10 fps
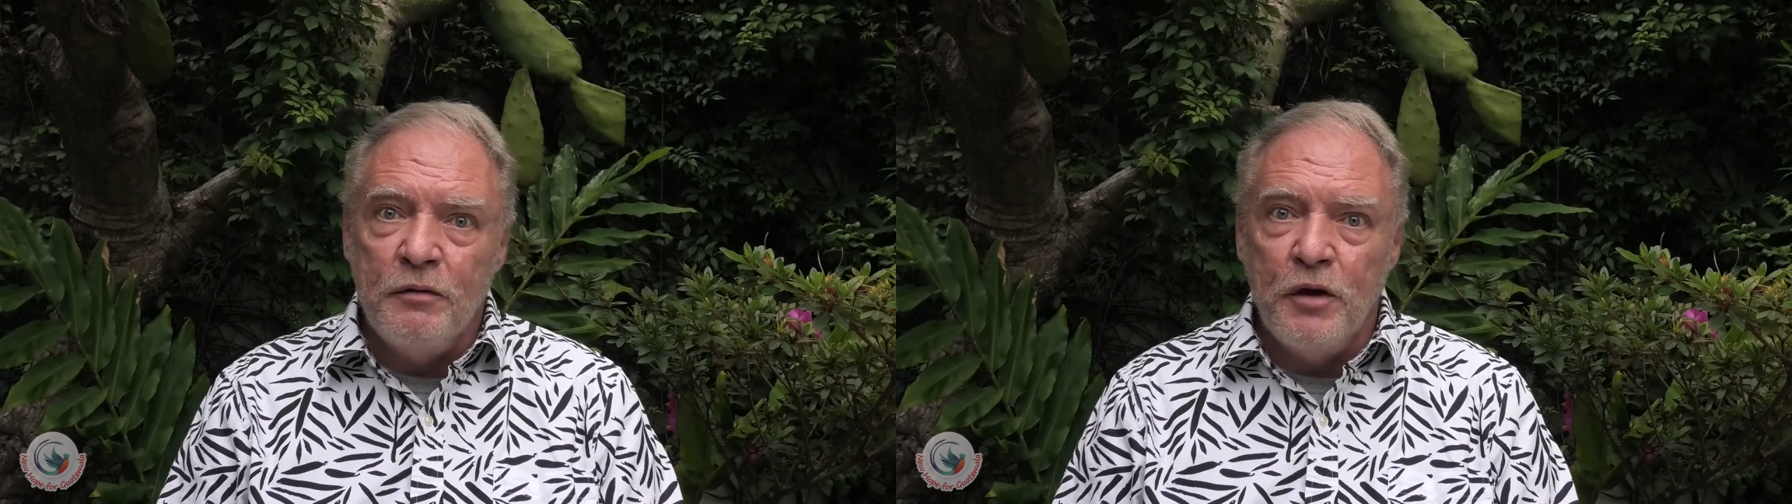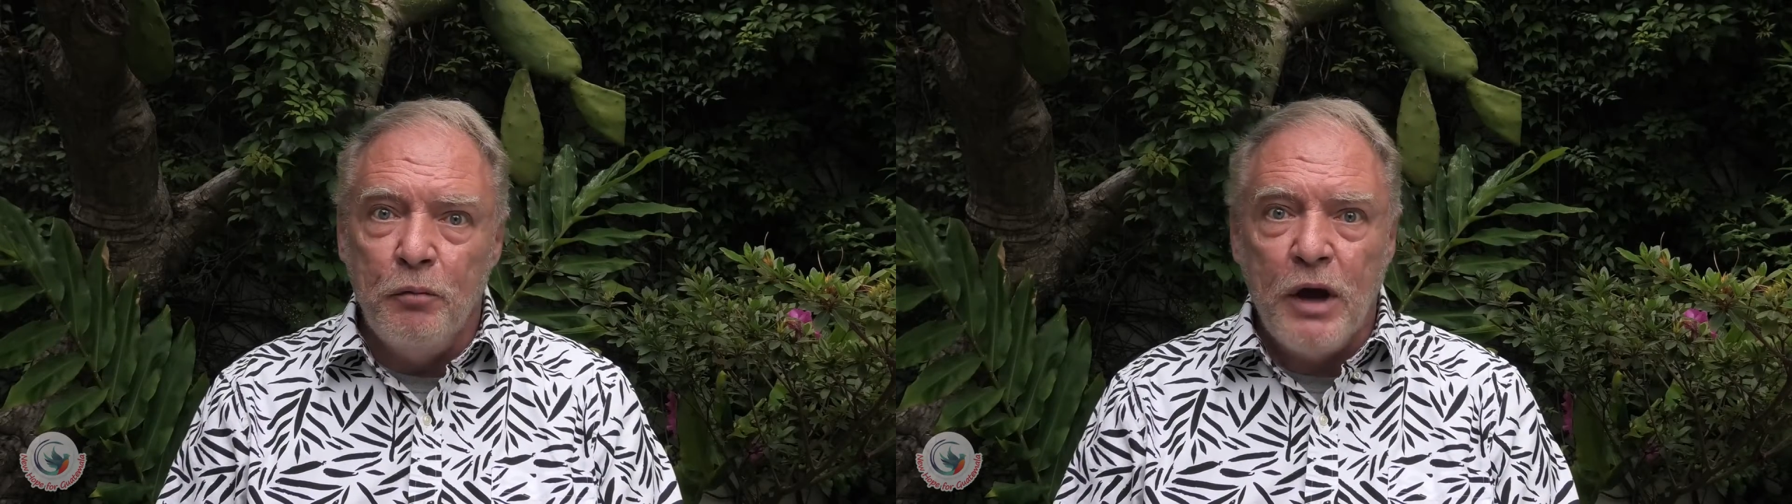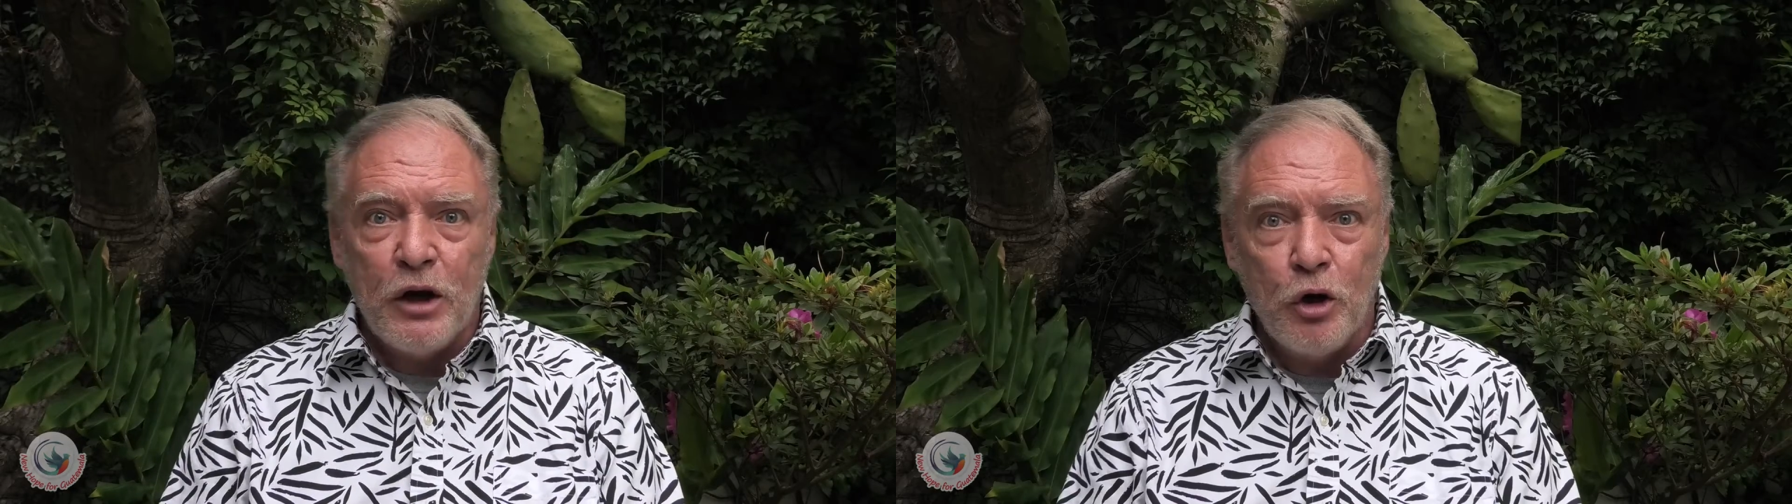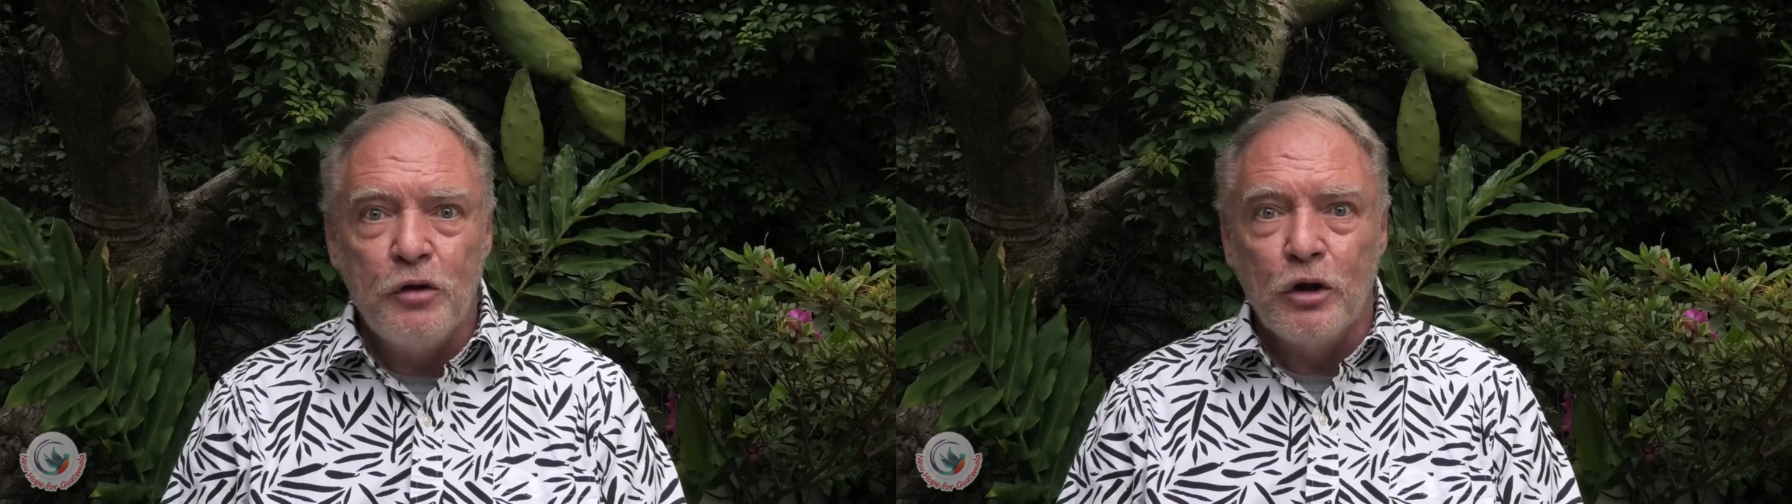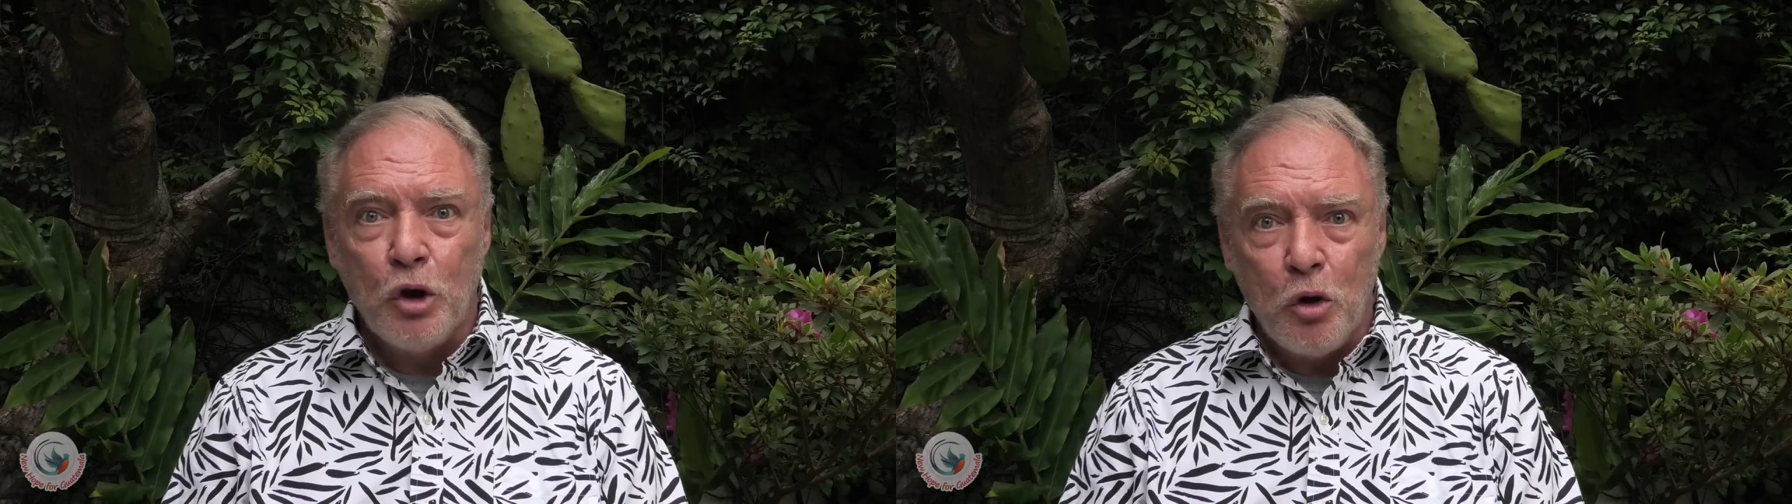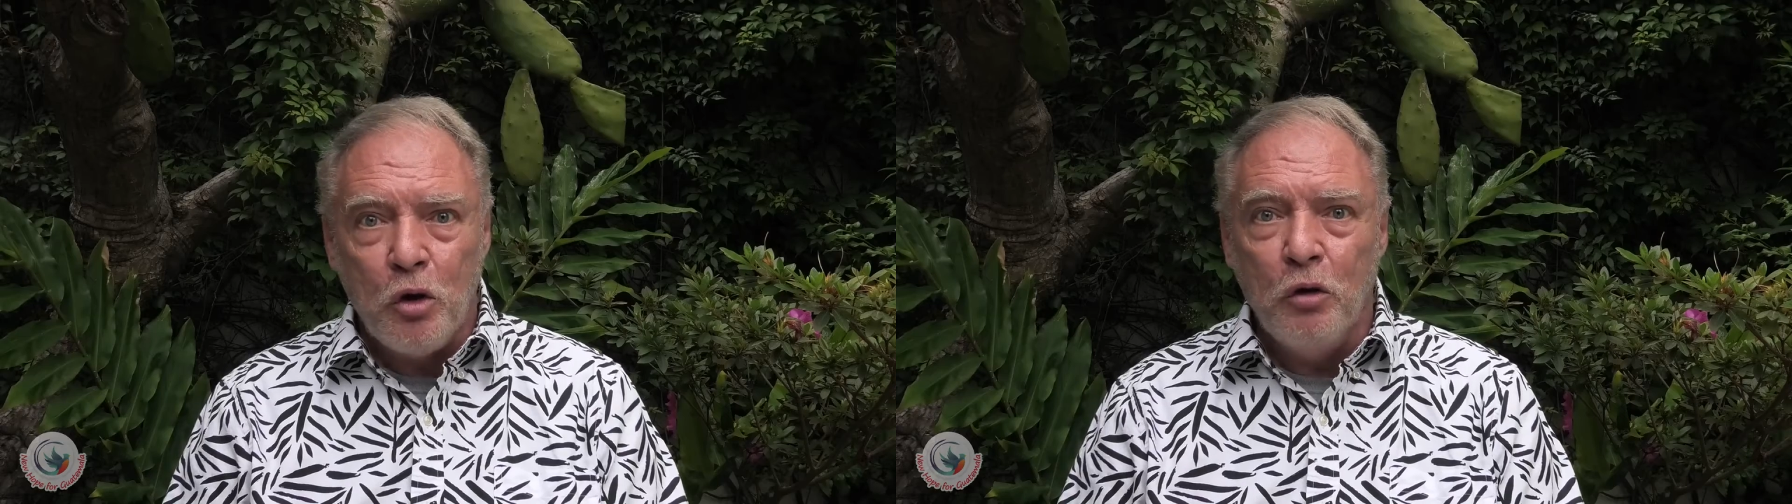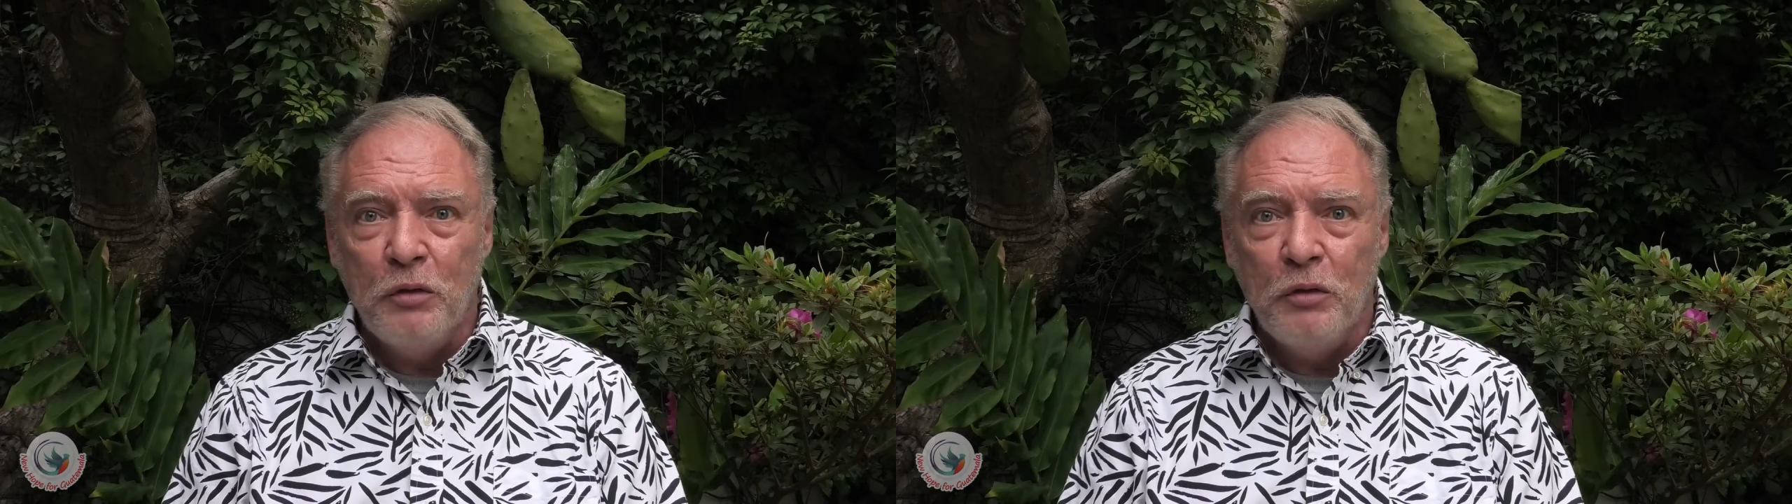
the better the local